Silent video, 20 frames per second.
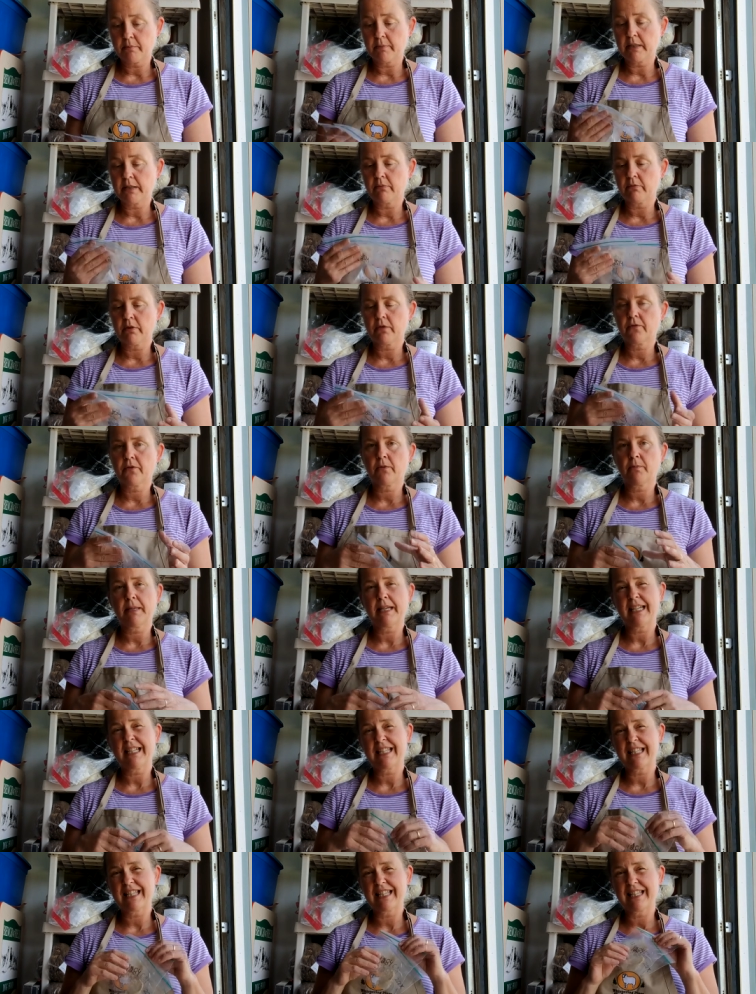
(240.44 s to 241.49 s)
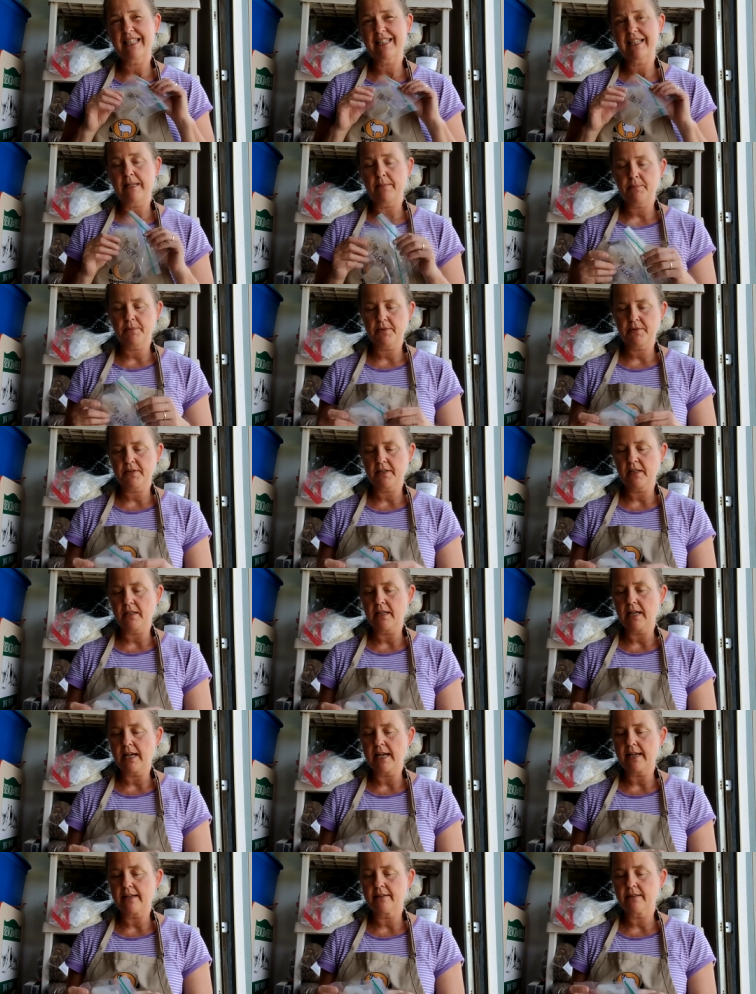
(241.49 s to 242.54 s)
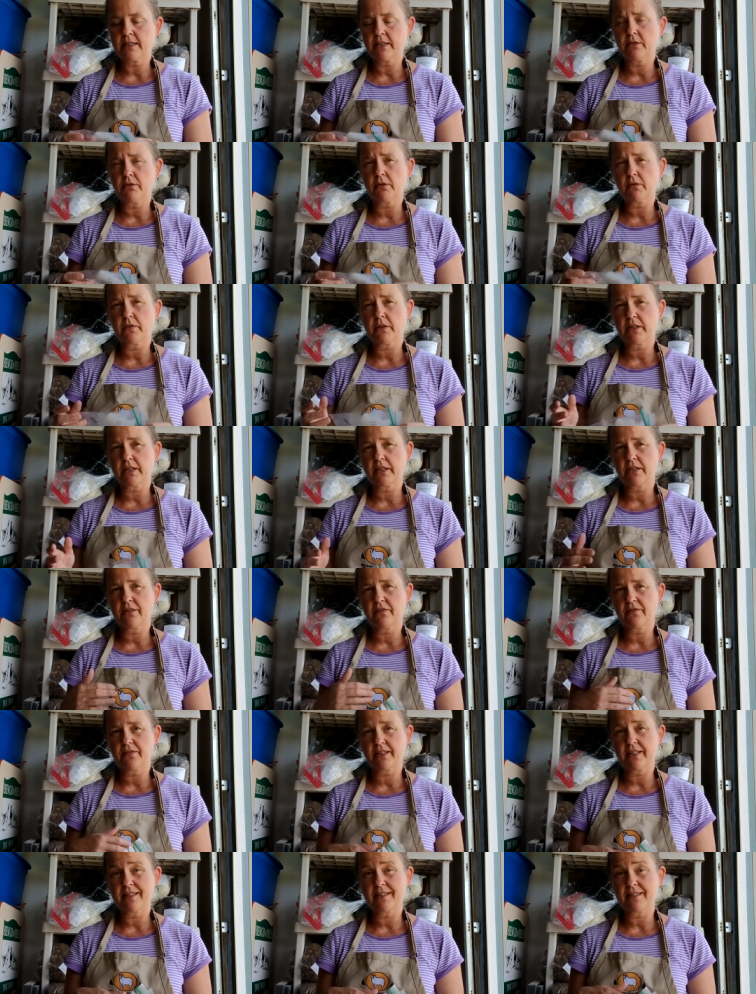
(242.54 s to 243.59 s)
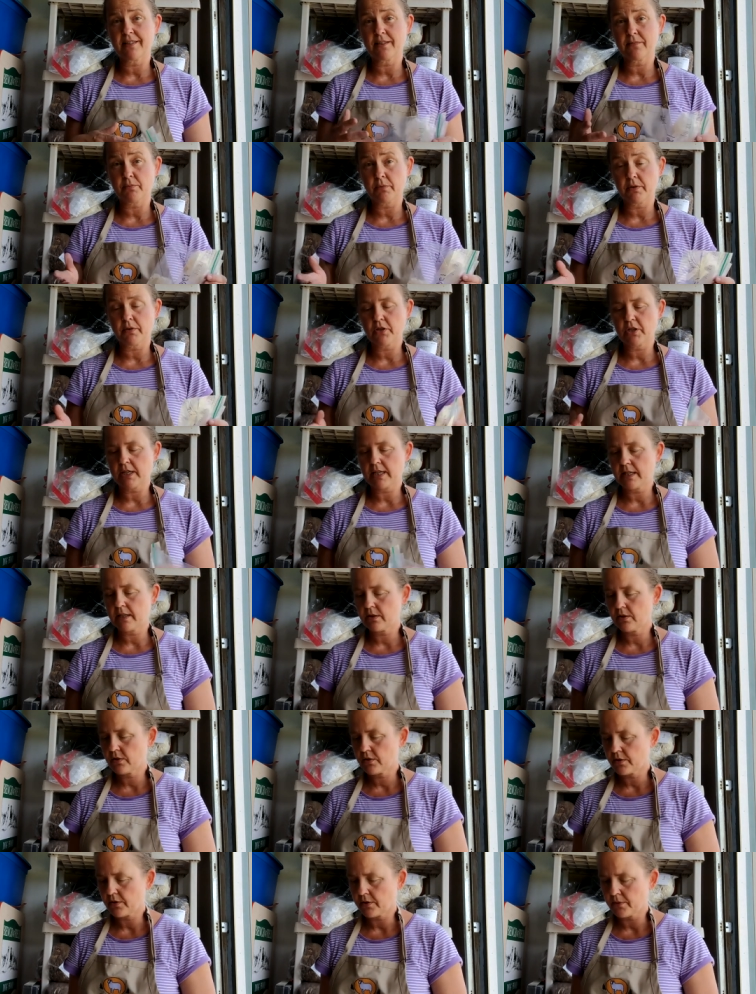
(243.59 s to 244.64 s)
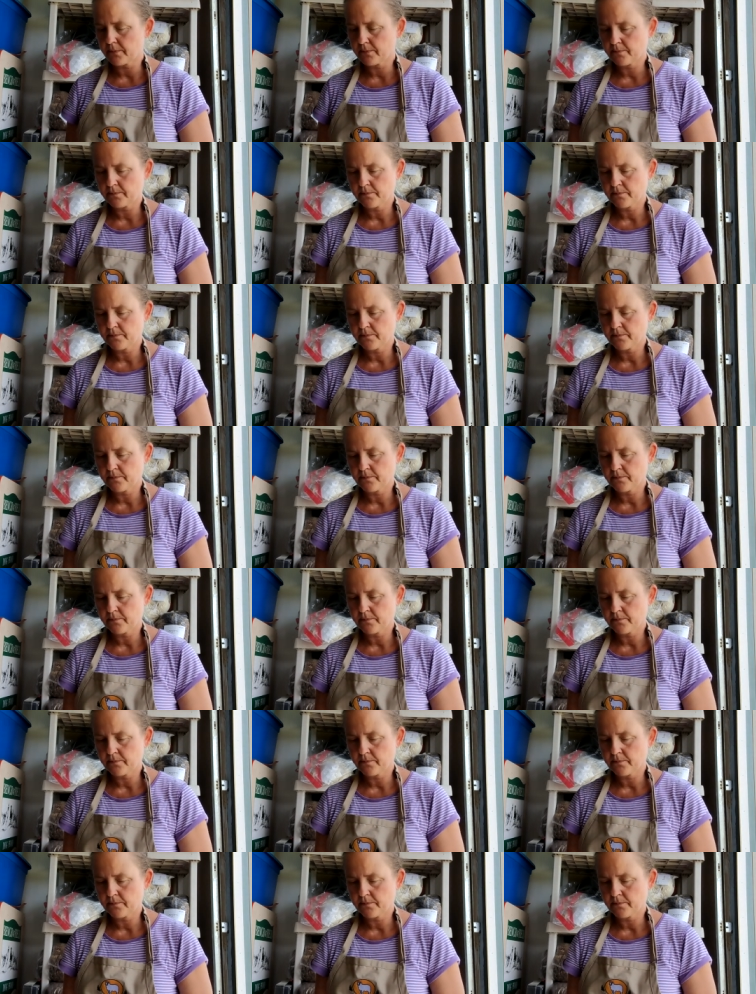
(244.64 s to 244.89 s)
and we refer back to these samples a lot. Year over year, fleeces will change. So